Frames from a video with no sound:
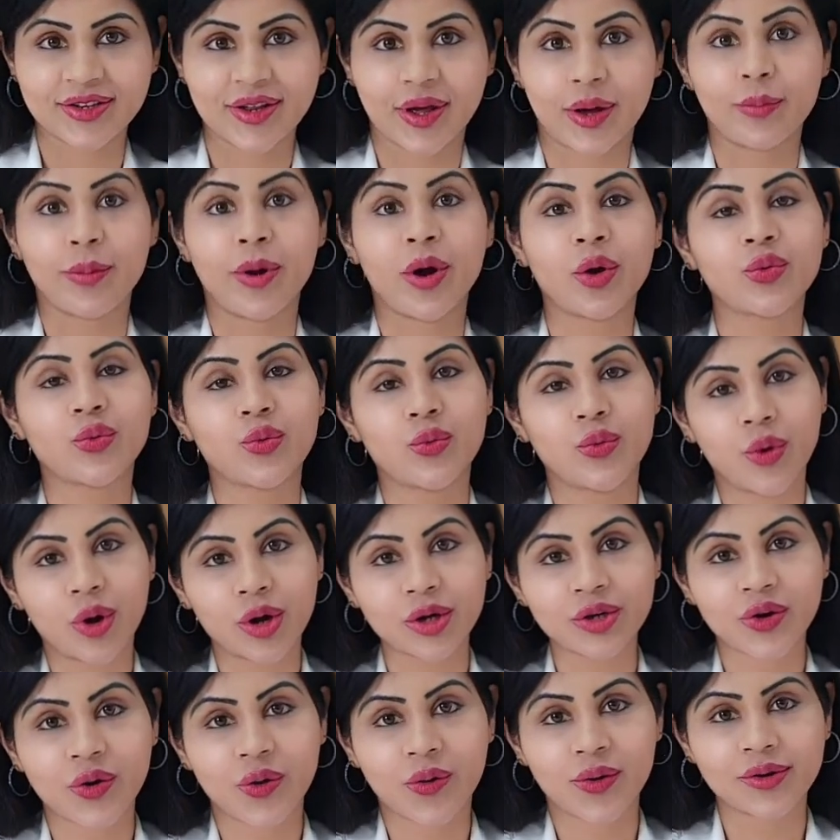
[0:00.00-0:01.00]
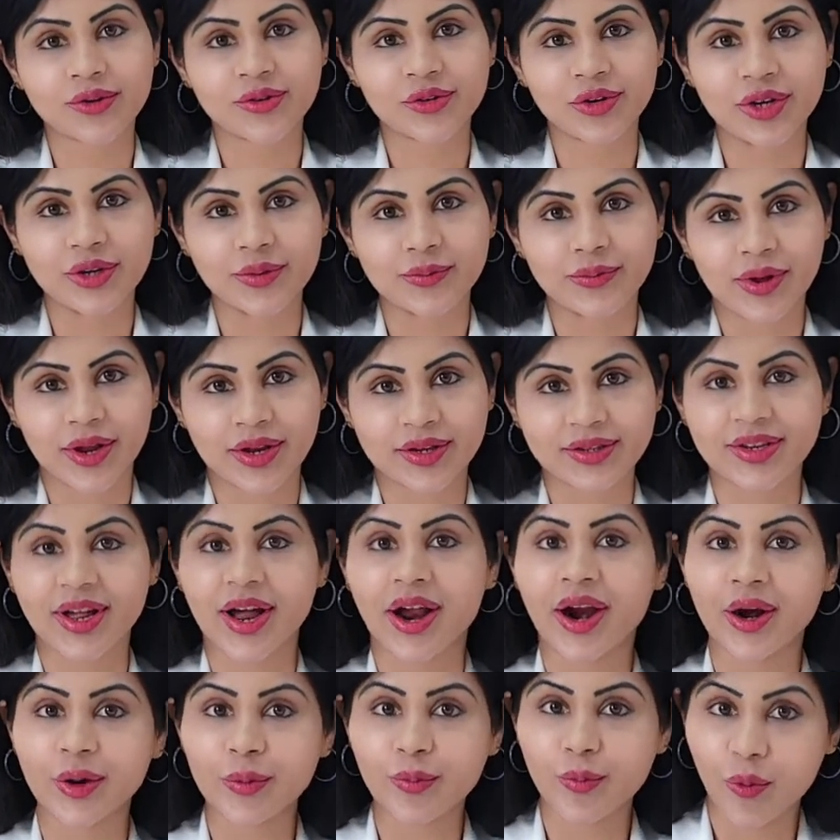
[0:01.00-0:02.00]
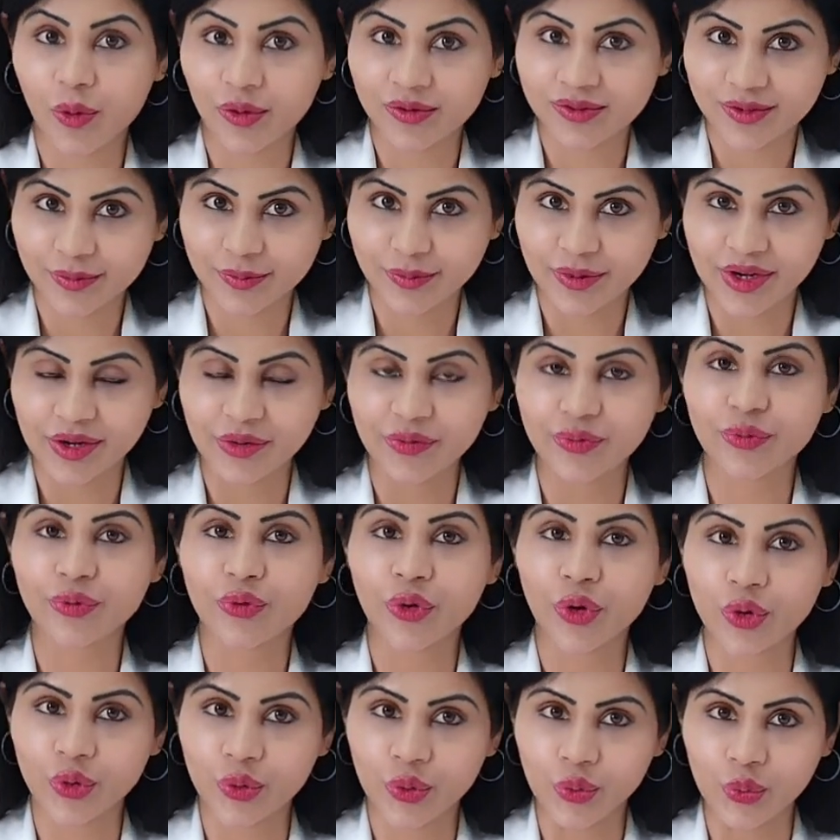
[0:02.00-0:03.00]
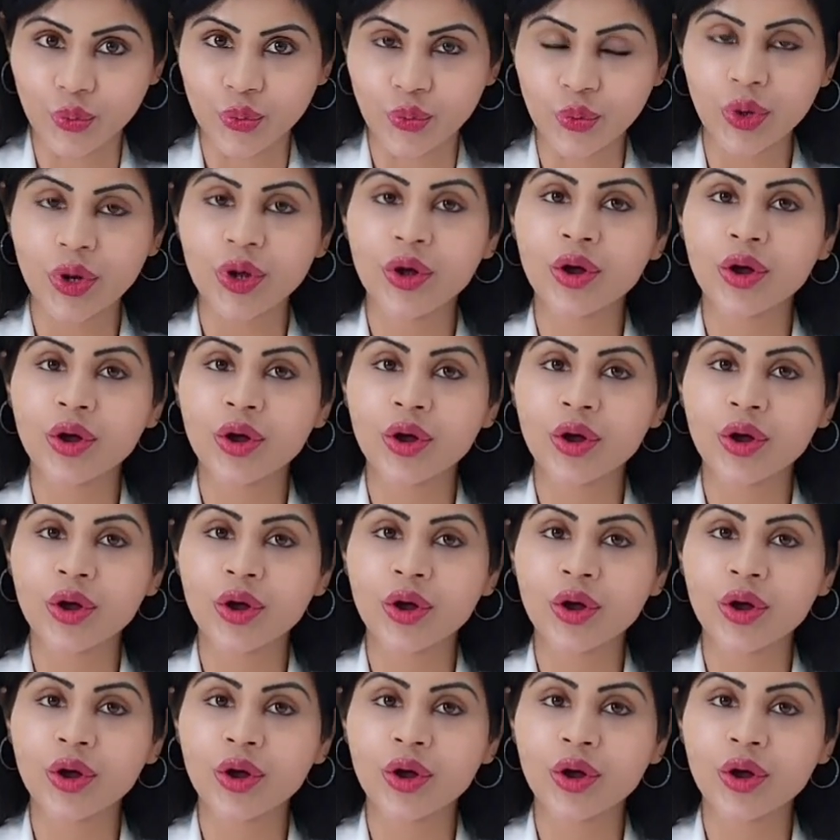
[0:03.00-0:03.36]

about what all treatments are possible for you